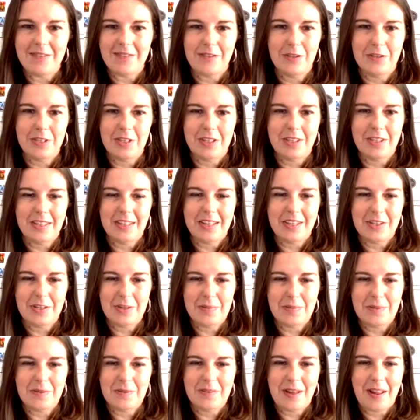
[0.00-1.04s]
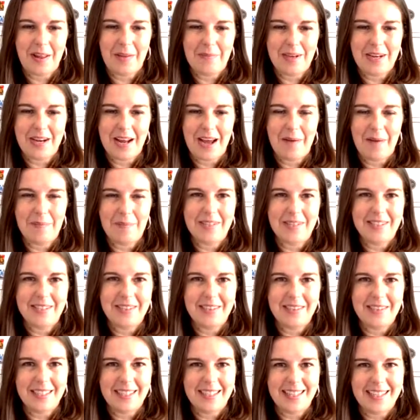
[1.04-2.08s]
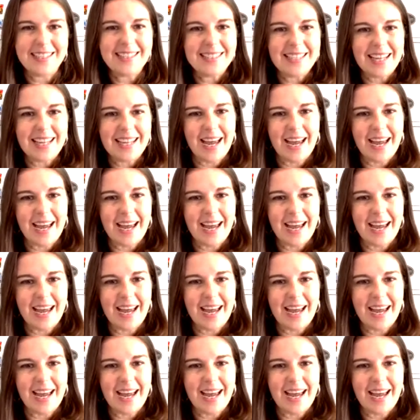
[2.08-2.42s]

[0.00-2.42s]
future leadership development opportunities.